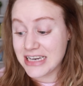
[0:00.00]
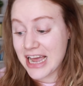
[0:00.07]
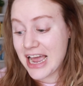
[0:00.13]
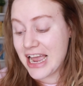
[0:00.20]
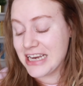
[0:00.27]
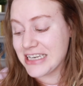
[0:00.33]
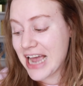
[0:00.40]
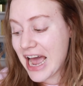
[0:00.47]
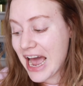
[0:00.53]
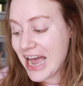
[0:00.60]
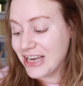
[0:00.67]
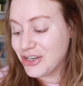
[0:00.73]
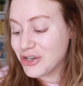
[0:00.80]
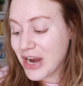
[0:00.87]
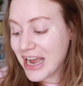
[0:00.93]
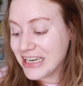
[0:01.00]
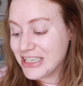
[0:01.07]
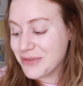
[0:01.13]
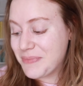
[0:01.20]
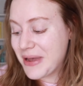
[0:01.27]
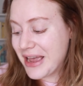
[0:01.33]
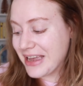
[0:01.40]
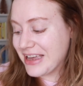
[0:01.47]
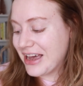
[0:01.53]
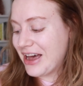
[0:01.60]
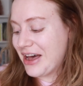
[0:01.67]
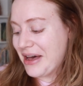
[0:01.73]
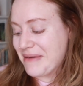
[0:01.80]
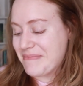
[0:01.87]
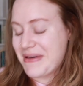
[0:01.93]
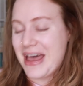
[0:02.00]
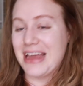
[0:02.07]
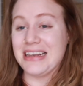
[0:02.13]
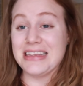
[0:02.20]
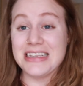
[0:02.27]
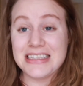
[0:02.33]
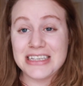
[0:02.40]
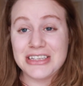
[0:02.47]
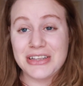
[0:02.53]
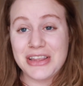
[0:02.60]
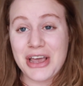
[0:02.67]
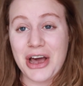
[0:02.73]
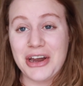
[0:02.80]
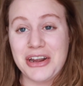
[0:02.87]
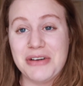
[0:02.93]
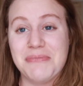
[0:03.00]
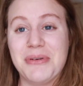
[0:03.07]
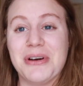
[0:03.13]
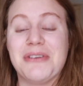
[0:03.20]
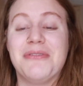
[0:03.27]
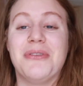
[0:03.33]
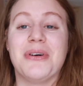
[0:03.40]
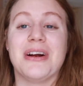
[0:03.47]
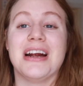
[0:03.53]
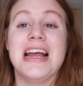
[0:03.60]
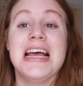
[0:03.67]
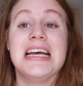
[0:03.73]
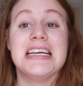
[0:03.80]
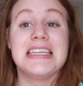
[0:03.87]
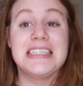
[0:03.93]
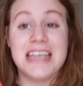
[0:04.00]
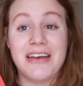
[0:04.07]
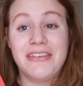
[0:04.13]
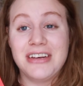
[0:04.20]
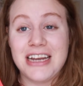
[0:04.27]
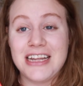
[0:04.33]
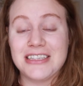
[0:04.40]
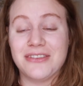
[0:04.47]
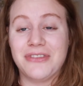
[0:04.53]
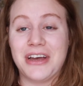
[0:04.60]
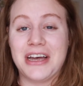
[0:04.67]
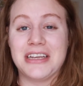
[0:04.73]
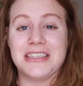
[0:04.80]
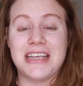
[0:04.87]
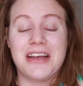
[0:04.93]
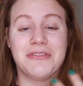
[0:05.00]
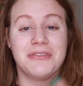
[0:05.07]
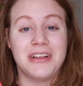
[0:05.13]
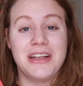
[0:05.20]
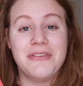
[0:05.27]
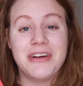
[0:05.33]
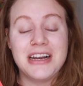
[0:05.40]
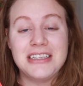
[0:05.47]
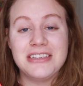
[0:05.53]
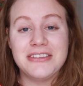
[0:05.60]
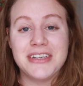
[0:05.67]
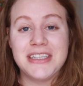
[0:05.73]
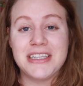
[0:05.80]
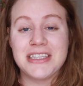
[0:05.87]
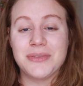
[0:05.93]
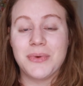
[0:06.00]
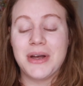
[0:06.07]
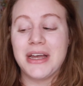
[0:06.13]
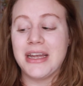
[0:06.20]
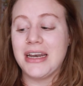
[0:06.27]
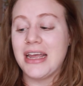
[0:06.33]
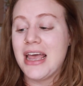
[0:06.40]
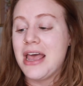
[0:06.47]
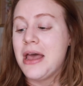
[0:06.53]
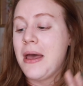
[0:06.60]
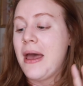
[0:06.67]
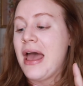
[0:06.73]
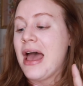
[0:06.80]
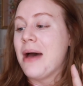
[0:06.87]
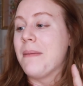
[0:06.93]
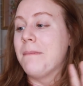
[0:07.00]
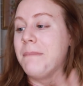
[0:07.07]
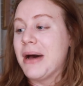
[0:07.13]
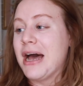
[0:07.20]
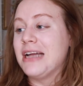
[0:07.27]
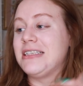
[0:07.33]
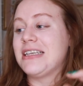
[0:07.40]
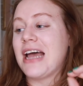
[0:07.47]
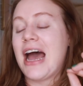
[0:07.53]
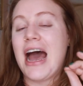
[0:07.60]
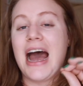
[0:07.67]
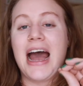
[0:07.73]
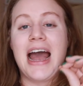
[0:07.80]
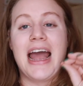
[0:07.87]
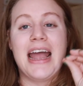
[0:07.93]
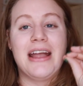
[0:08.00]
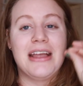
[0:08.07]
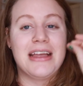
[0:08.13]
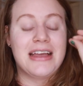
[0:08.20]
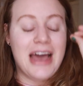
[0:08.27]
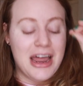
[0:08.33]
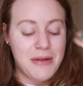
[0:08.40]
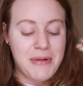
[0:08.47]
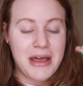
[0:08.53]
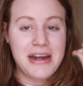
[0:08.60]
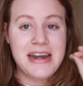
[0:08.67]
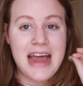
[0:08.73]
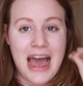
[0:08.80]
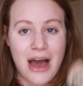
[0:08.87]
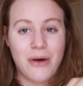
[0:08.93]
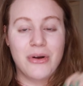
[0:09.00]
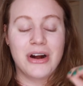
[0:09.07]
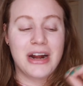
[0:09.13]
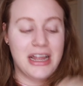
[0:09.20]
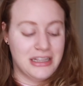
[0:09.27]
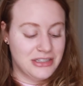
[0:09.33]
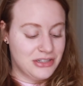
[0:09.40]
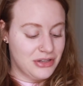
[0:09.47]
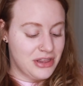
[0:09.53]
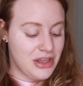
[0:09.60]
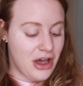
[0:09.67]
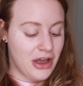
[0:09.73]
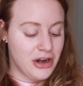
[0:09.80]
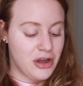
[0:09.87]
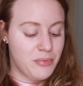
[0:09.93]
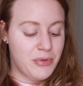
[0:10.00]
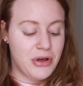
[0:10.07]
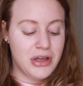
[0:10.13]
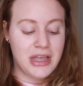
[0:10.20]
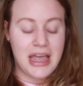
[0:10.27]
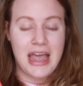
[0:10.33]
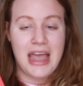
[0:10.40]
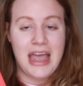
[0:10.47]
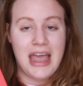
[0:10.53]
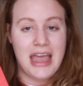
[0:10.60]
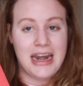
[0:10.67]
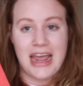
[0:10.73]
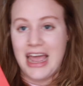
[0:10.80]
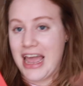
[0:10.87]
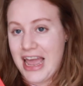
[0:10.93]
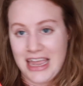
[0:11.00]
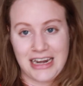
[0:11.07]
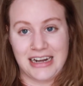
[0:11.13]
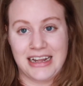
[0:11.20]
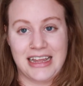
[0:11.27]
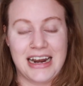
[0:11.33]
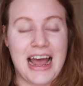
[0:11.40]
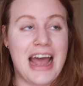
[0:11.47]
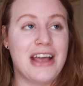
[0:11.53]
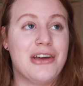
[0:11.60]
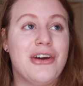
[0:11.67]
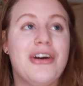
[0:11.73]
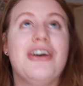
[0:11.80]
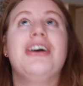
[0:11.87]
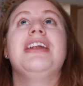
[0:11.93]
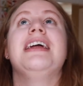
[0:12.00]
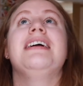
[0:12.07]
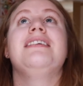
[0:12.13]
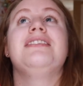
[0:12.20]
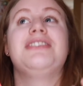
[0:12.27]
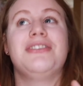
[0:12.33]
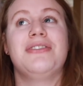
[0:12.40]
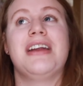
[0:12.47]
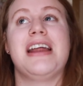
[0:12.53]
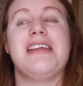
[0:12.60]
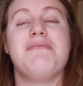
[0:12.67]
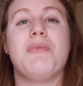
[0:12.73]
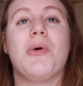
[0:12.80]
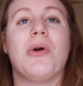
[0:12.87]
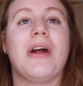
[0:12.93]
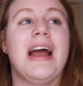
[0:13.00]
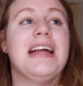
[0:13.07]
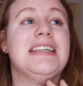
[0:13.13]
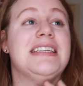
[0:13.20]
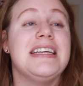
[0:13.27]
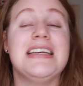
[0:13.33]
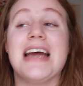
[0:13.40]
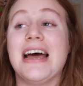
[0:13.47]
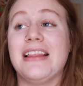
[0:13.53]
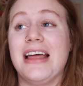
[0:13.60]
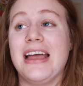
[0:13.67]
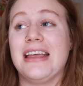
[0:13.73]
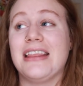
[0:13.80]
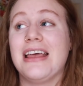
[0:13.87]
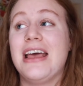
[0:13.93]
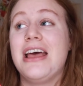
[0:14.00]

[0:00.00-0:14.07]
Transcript: night, I tried to pick up and listen to the audiobook for 7 Days of Us. I really wanted to read this one, but I got about an hour into the audiobook and I hated it. I couldn't do it anymore. I did not like